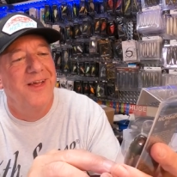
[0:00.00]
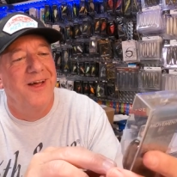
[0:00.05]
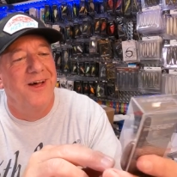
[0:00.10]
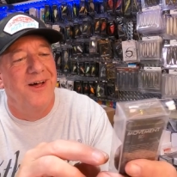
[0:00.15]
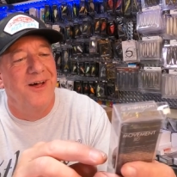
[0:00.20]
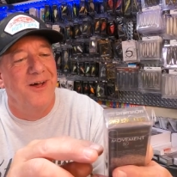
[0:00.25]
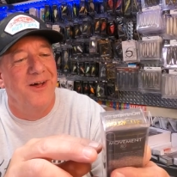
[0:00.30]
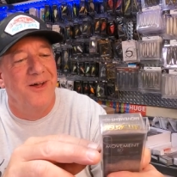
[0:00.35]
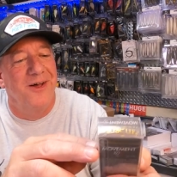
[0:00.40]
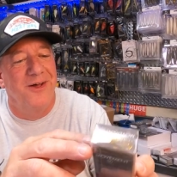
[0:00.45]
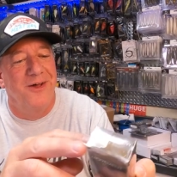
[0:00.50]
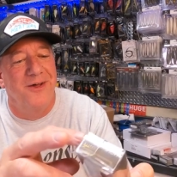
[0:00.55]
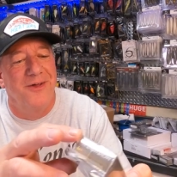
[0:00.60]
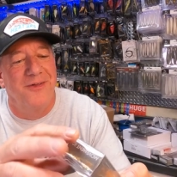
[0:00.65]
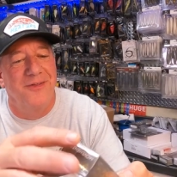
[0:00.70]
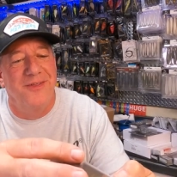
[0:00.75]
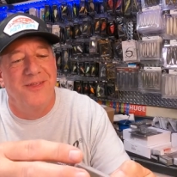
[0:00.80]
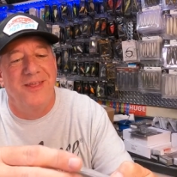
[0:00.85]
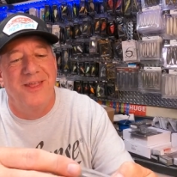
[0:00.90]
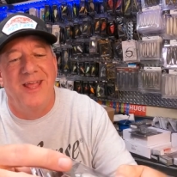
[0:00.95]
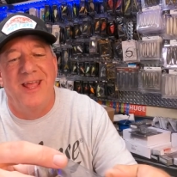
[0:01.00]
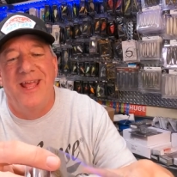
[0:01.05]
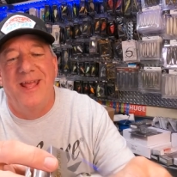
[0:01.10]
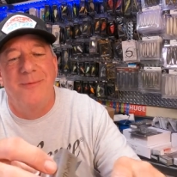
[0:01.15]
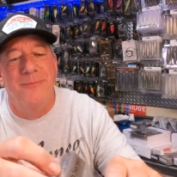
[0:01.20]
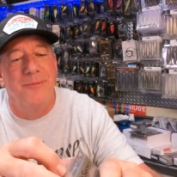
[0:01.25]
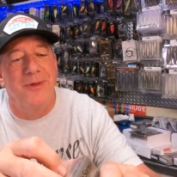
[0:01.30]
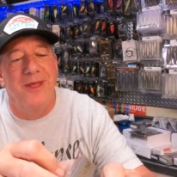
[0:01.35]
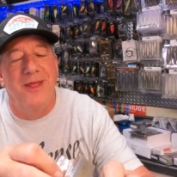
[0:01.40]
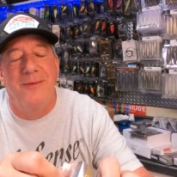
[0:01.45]

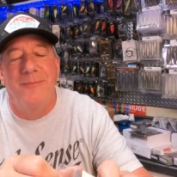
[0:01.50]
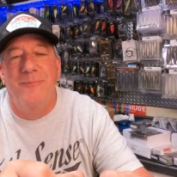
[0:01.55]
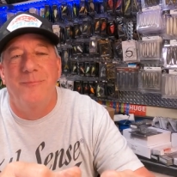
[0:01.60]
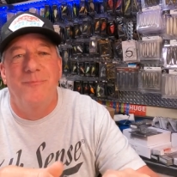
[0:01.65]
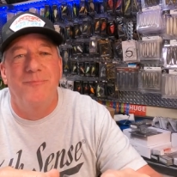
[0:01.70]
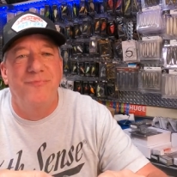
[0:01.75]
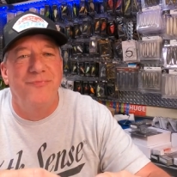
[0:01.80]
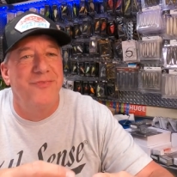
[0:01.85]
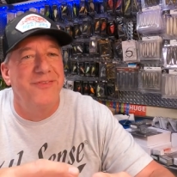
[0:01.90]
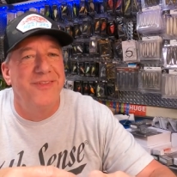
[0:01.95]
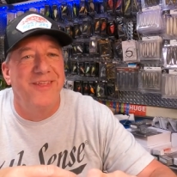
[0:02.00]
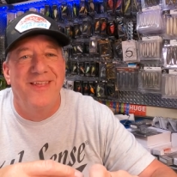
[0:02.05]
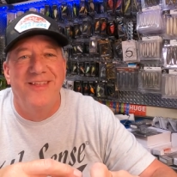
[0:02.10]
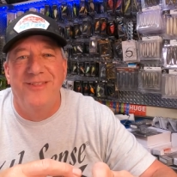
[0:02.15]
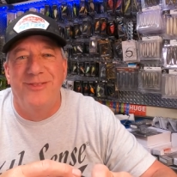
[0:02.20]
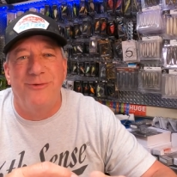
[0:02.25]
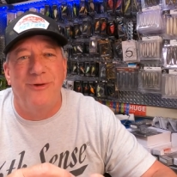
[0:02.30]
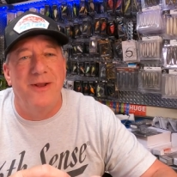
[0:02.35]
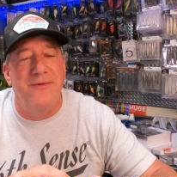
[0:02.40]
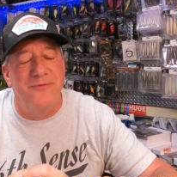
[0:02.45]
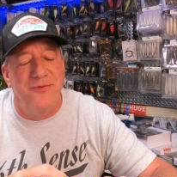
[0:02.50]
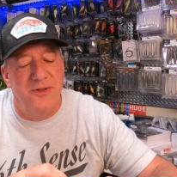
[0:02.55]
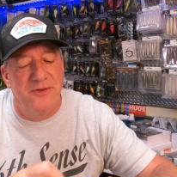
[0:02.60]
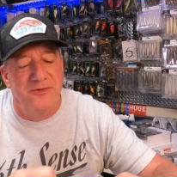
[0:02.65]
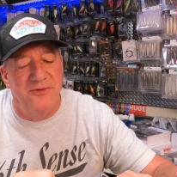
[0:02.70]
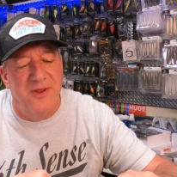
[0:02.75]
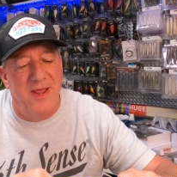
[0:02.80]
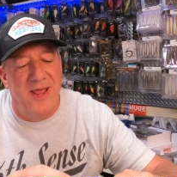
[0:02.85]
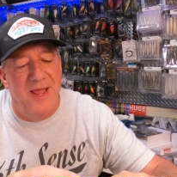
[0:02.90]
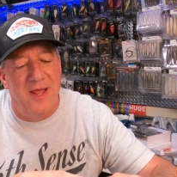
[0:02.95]
And
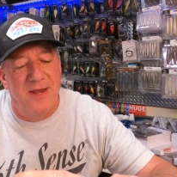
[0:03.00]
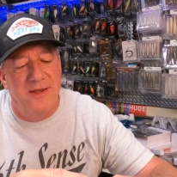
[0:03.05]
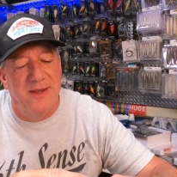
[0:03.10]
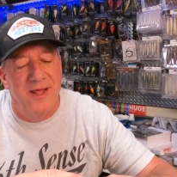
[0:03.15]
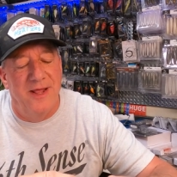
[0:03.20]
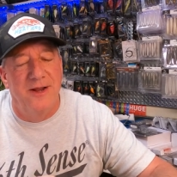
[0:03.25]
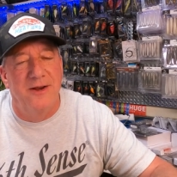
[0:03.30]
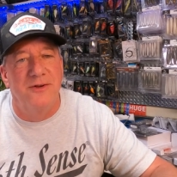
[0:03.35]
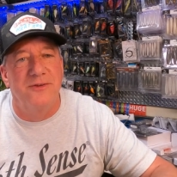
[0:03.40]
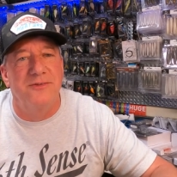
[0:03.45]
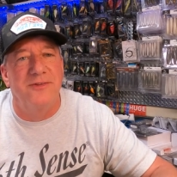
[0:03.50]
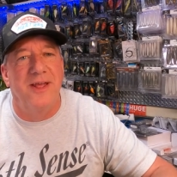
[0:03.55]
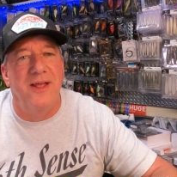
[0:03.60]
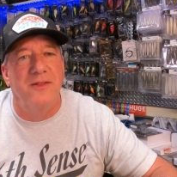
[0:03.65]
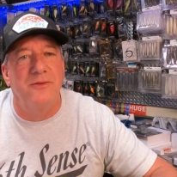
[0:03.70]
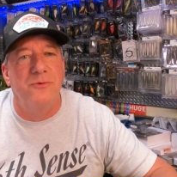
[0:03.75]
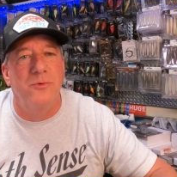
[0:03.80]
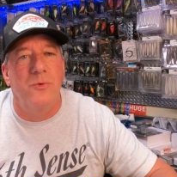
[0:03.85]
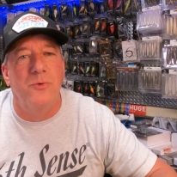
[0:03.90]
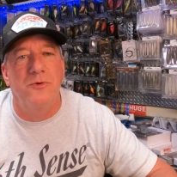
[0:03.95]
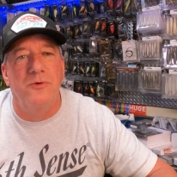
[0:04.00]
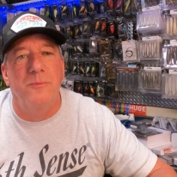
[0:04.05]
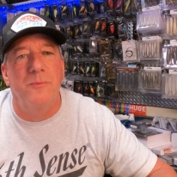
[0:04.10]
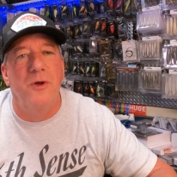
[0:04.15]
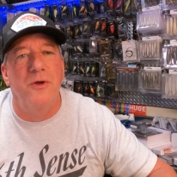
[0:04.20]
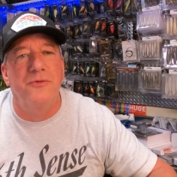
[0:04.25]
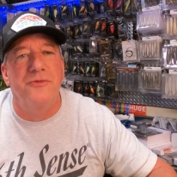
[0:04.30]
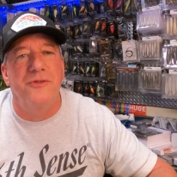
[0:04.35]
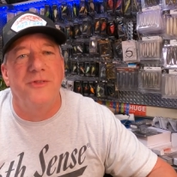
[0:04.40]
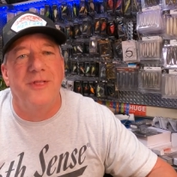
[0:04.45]
Threadfin Shad down here in South Georgia,
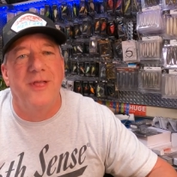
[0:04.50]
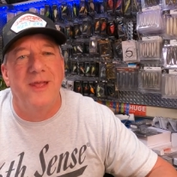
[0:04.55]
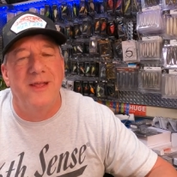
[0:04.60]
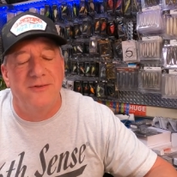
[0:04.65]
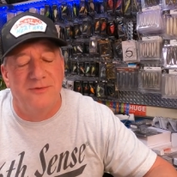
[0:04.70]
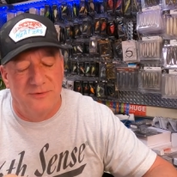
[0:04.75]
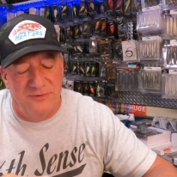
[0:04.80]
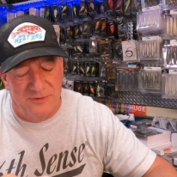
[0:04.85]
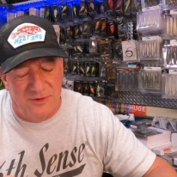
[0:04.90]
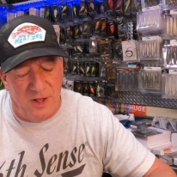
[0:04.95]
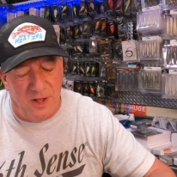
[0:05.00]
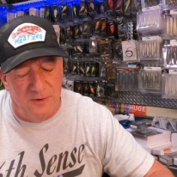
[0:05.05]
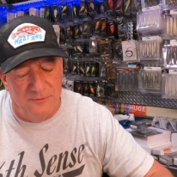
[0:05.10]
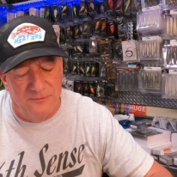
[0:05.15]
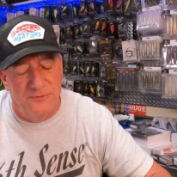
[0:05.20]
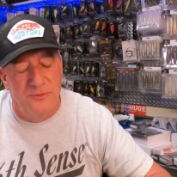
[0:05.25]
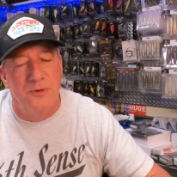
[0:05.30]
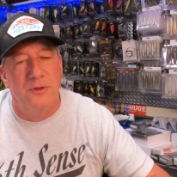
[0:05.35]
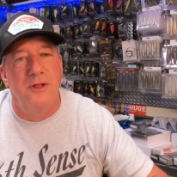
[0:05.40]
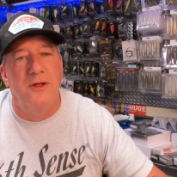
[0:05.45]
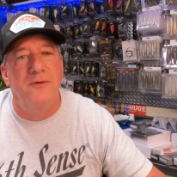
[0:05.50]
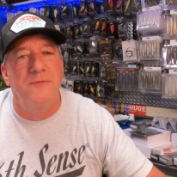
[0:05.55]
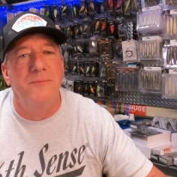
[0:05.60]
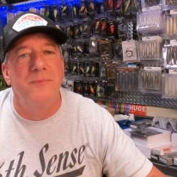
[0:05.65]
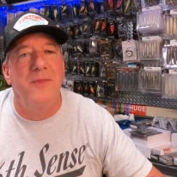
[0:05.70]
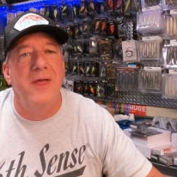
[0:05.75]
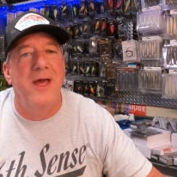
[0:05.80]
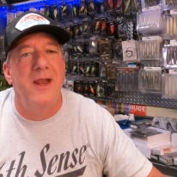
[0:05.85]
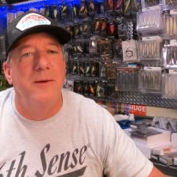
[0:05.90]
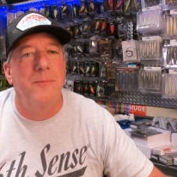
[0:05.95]
most of the lakes are stocked full of
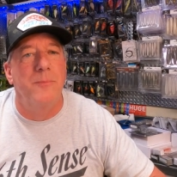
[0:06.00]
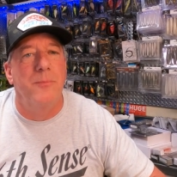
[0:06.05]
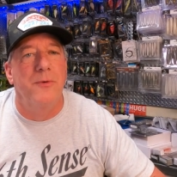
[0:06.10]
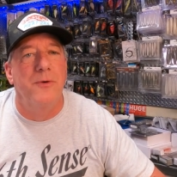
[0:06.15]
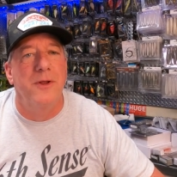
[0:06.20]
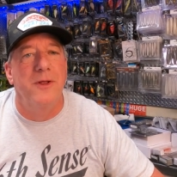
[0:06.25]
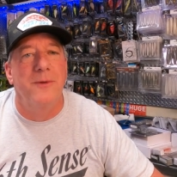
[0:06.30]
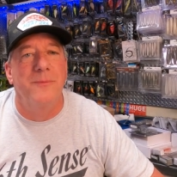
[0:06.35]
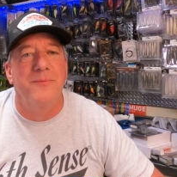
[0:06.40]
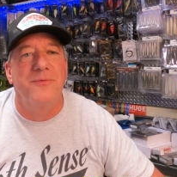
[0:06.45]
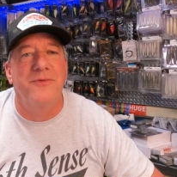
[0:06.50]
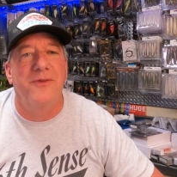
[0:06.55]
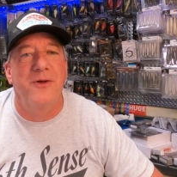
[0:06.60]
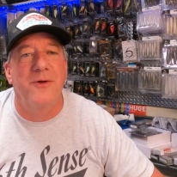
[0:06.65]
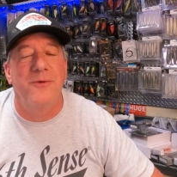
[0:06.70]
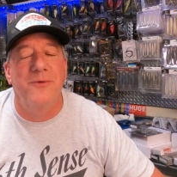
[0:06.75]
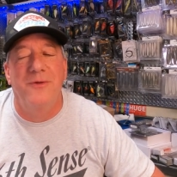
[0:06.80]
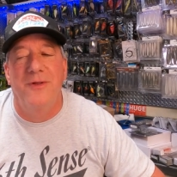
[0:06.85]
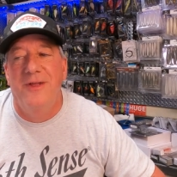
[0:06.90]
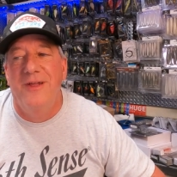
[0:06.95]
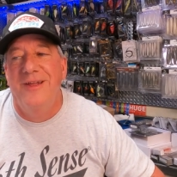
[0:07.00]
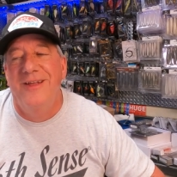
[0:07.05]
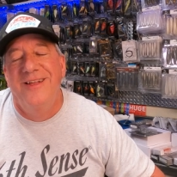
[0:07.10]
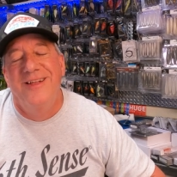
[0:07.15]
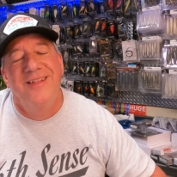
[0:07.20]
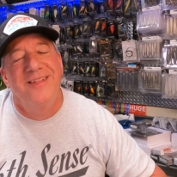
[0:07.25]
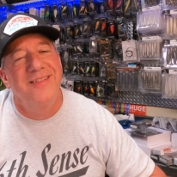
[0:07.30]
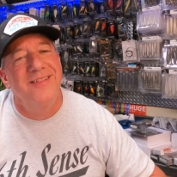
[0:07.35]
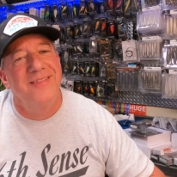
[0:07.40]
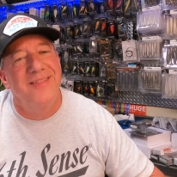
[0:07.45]
them, that and brim. So
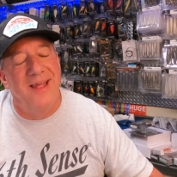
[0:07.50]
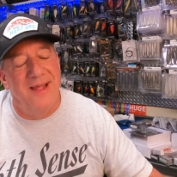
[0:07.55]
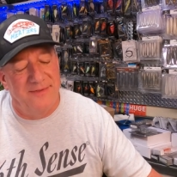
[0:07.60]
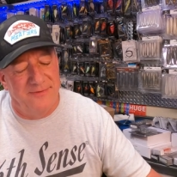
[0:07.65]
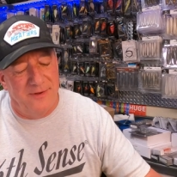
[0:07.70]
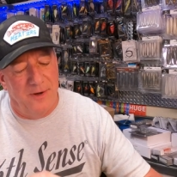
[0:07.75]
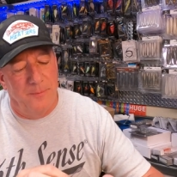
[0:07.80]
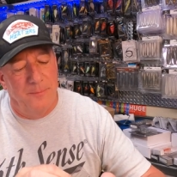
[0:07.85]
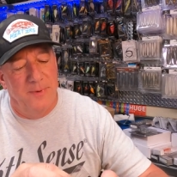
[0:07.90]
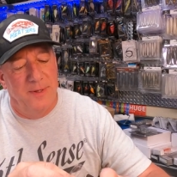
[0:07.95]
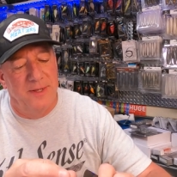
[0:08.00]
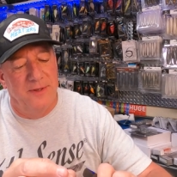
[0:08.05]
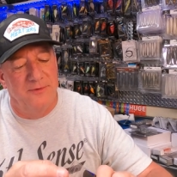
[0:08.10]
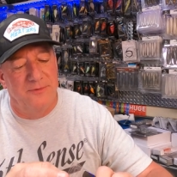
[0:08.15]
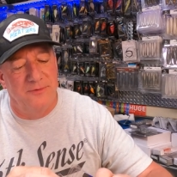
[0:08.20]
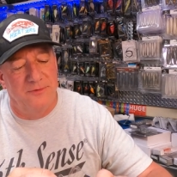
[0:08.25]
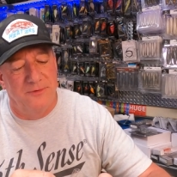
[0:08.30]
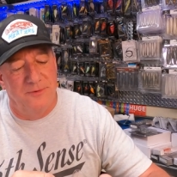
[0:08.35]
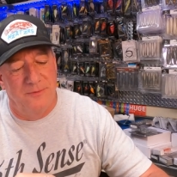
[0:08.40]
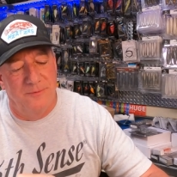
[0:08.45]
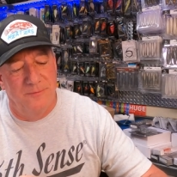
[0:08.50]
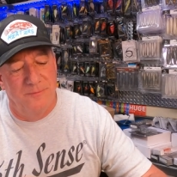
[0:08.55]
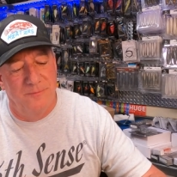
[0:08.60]
that's our biggest